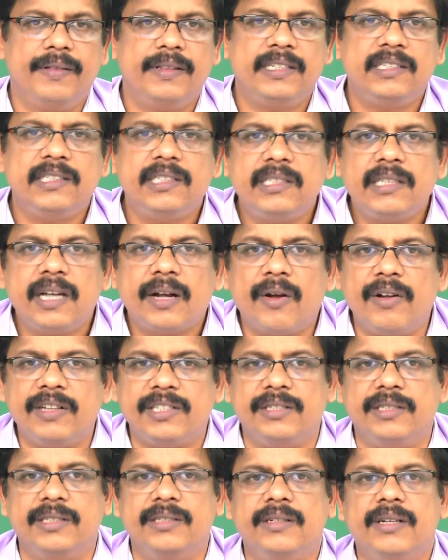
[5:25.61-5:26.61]
This is a
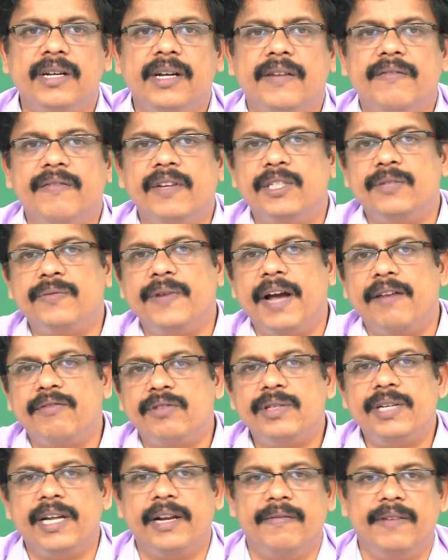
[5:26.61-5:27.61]
question which we have
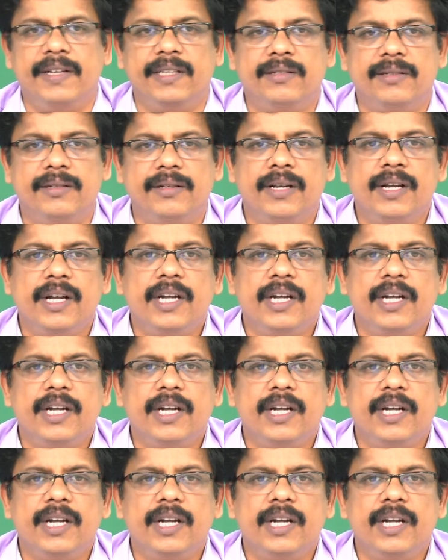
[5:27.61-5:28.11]
to deal with.